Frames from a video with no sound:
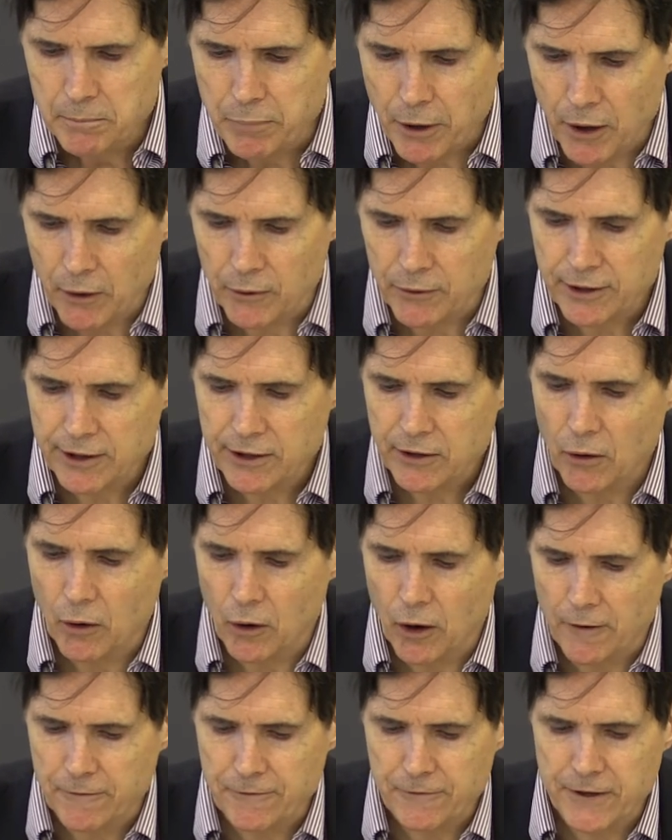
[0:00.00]
both
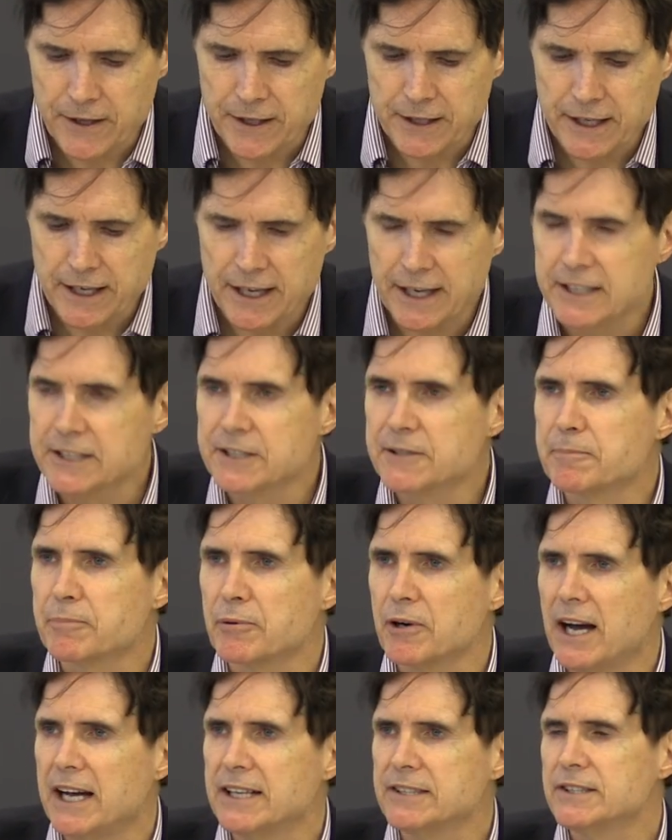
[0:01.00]
often
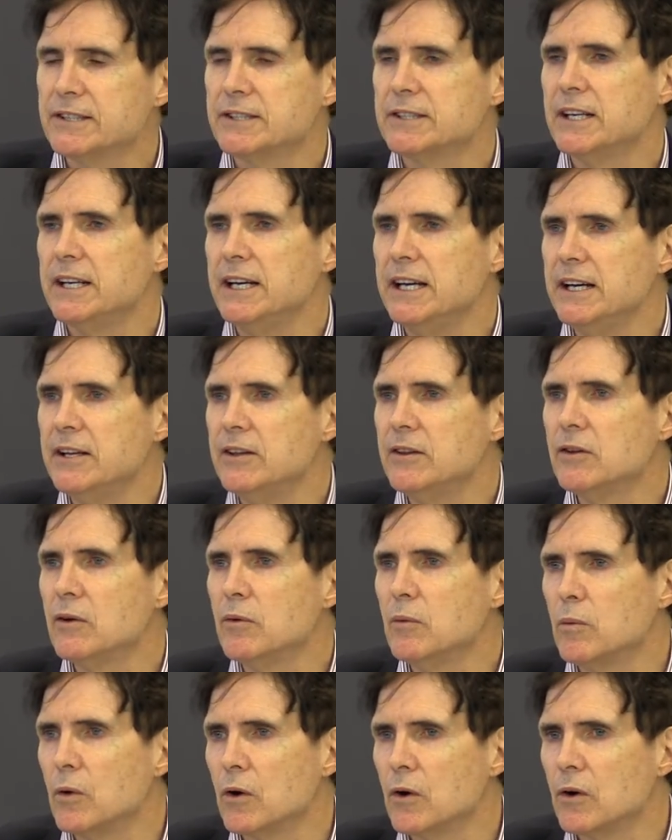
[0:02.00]
expressed in
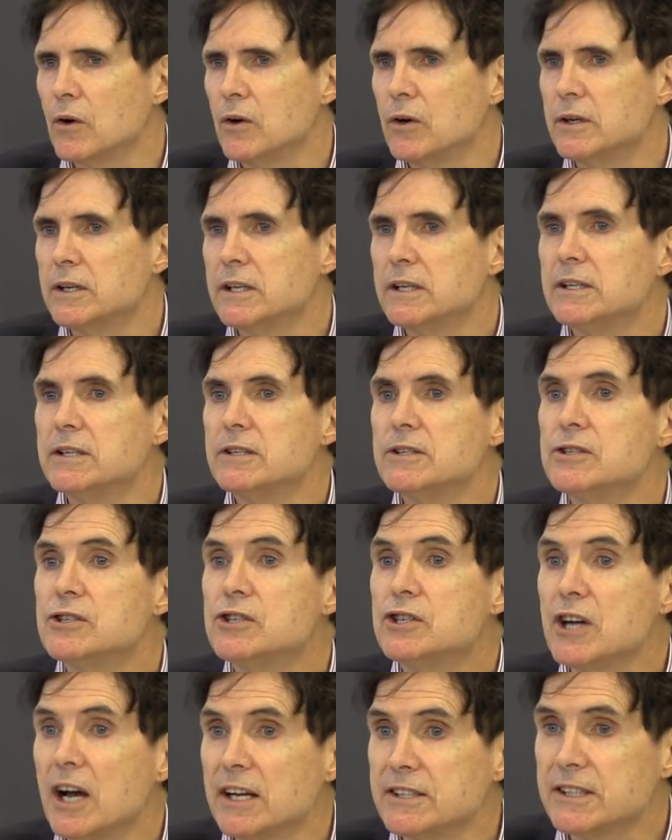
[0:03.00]
the word
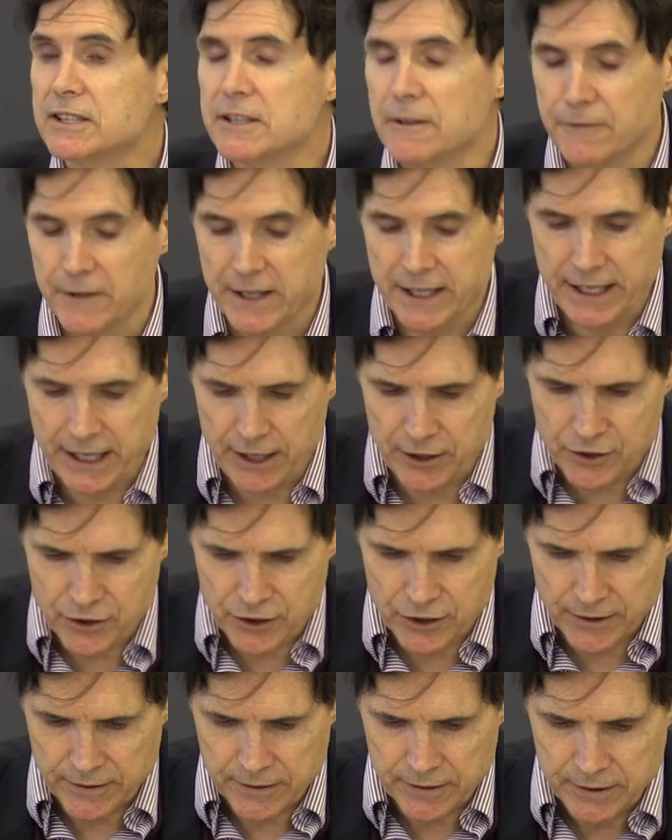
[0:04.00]

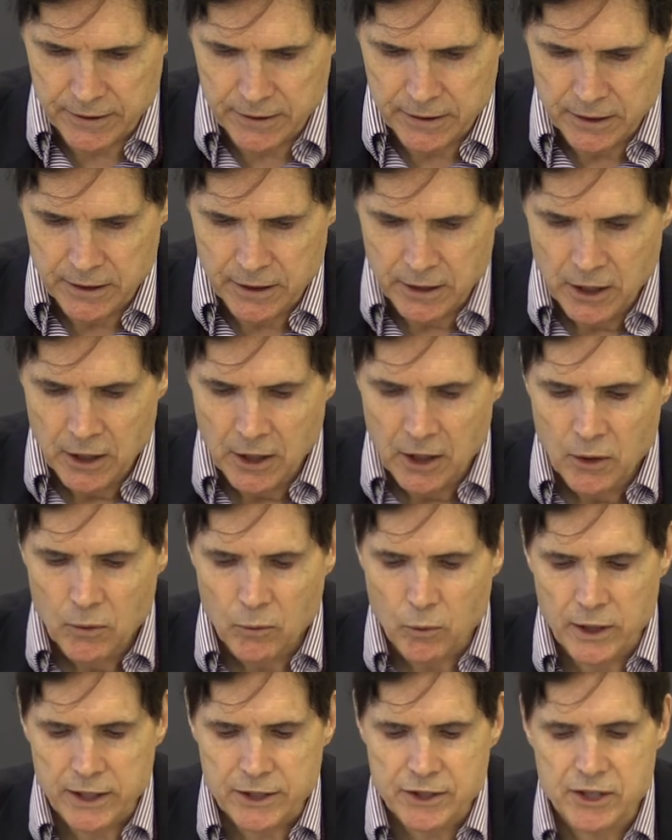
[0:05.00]
justification,
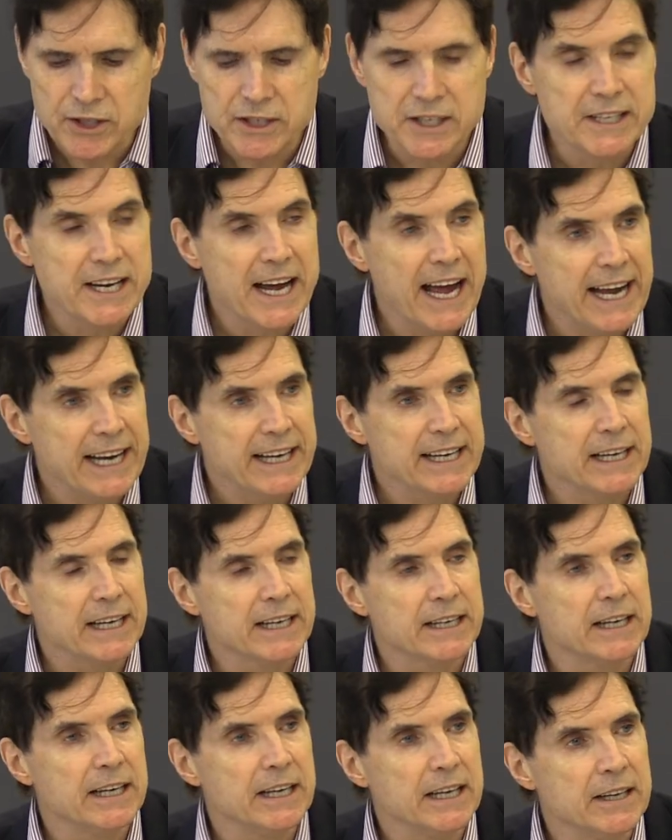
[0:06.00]
which,
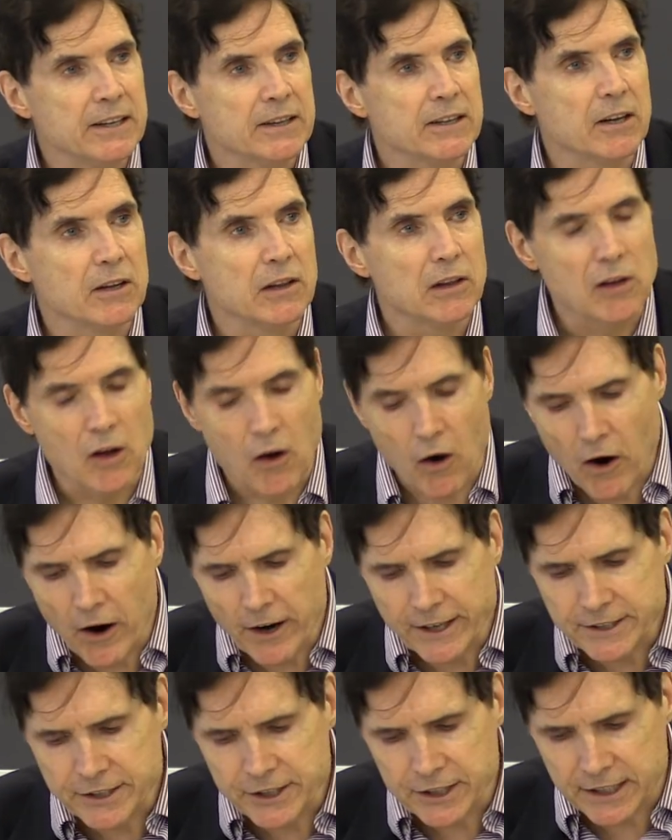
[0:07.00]
taken in the
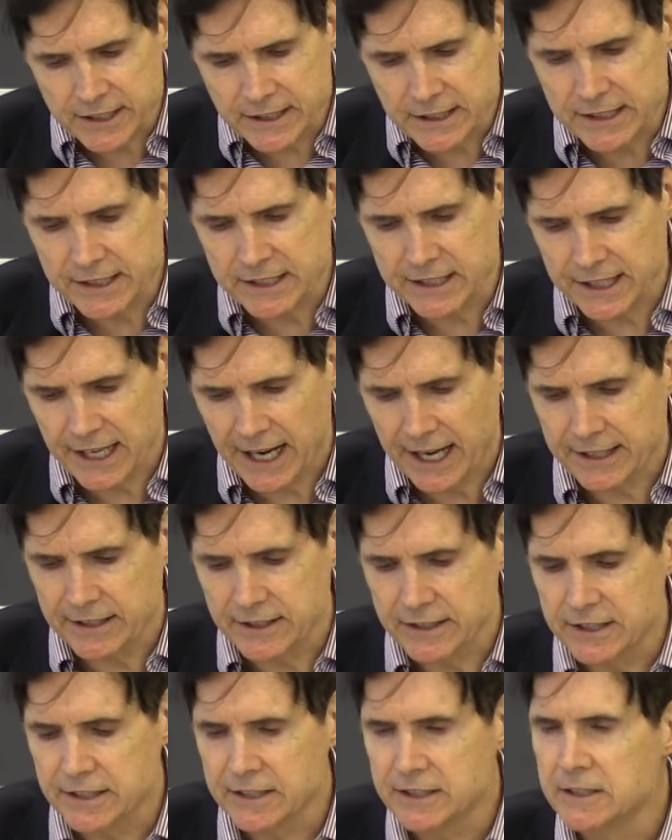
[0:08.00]
largest
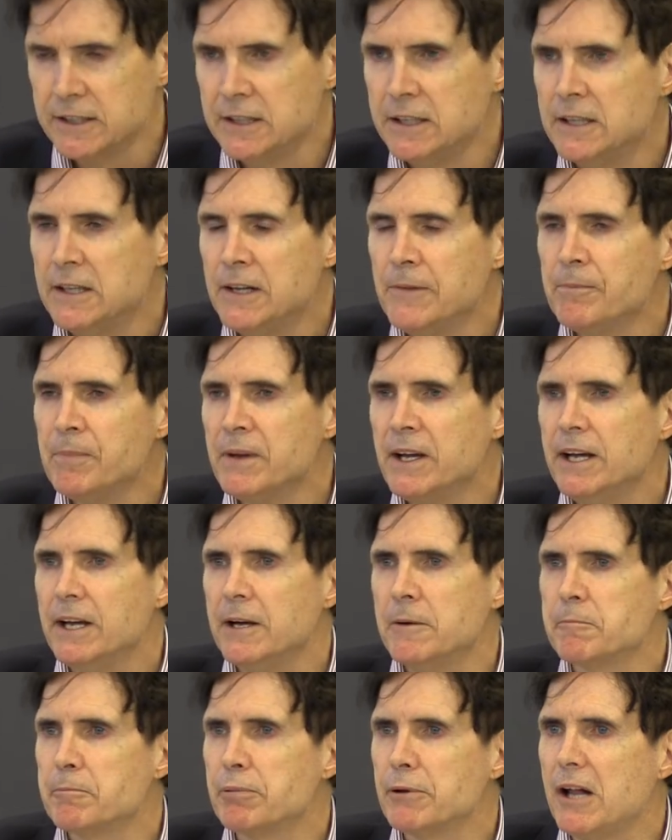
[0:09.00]
sense,
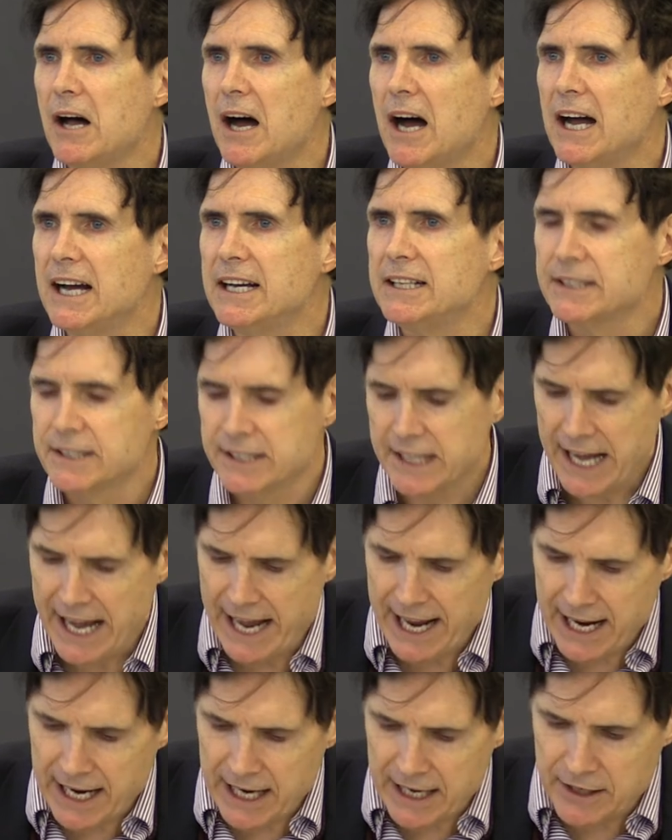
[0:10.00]
implies
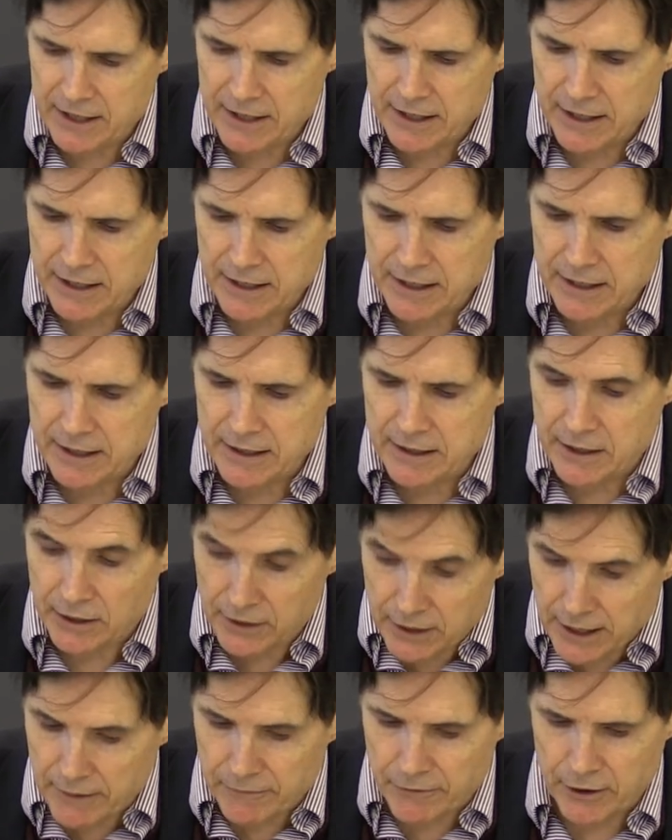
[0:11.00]
a
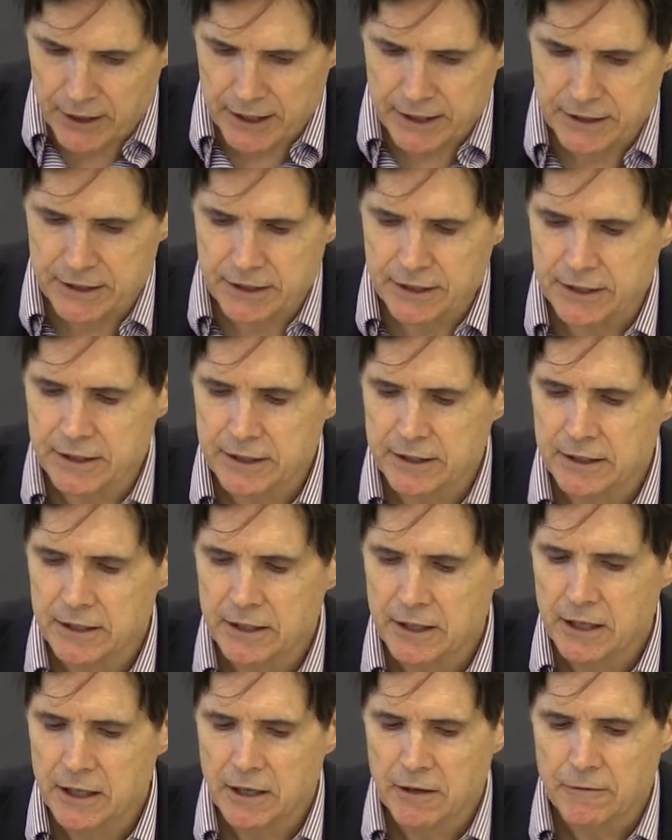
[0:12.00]
deliverance
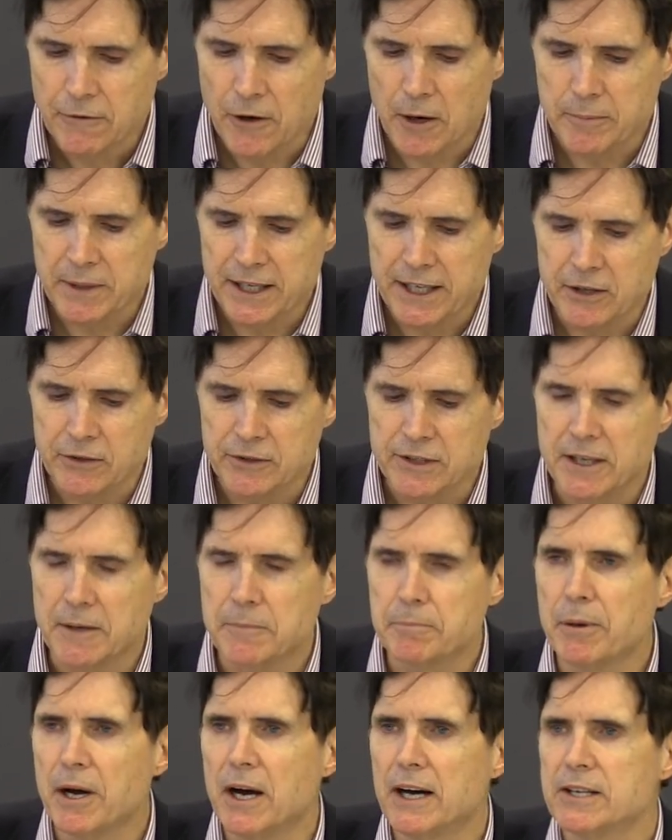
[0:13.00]
from guilt
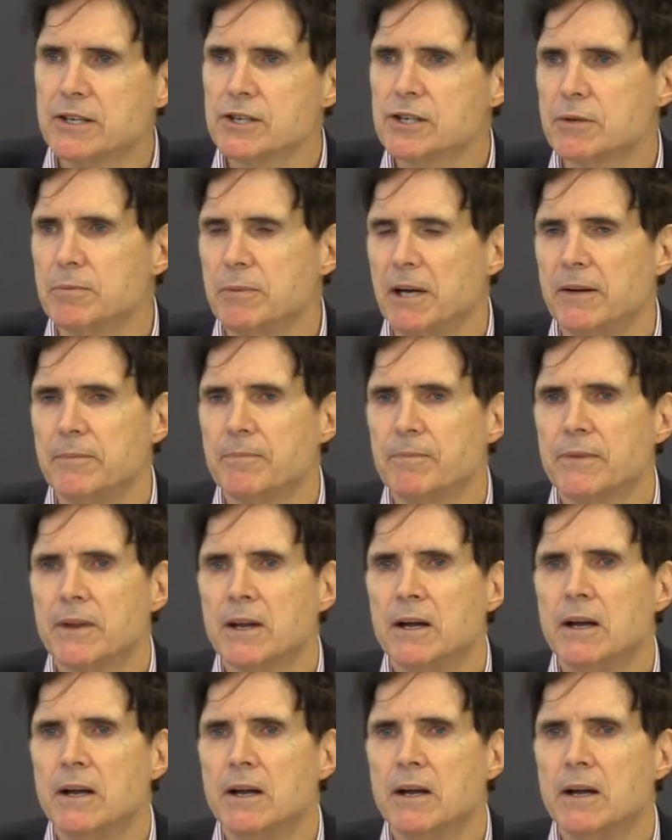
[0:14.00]
and punishment